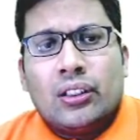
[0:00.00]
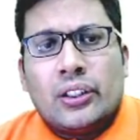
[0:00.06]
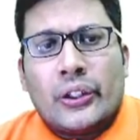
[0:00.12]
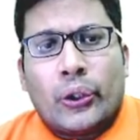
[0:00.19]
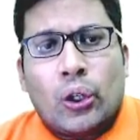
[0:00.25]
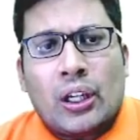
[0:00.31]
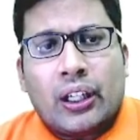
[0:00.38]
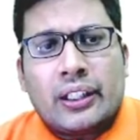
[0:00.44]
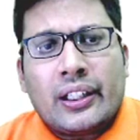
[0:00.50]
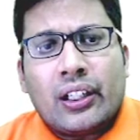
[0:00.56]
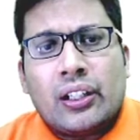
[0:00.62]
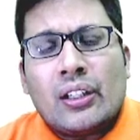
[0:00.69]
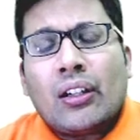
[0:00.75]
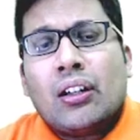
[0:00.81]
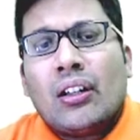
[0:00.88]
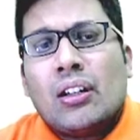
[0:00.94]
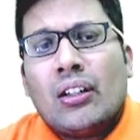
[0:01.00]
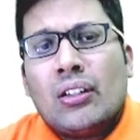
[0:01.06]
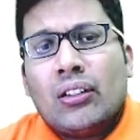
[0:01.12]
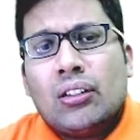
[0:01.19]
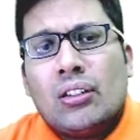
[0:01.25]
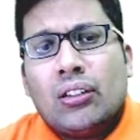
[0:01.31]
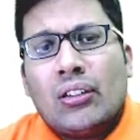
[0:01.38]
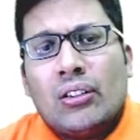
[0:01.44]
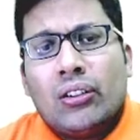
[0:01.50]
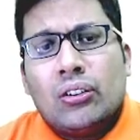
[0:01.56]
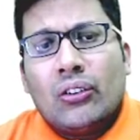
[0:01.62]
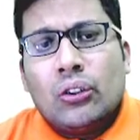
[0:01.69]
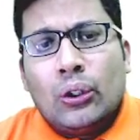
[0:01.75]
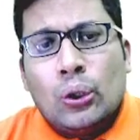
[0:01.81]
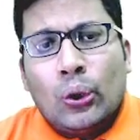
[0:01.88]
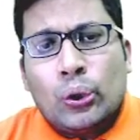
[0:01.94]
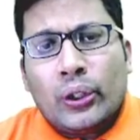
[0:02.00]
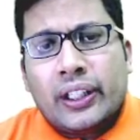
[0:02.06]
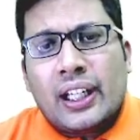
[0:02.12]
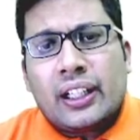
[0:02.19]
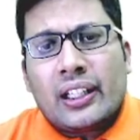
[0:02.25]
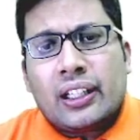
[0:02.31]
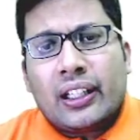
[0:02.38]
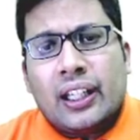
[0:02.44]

Doctor looked at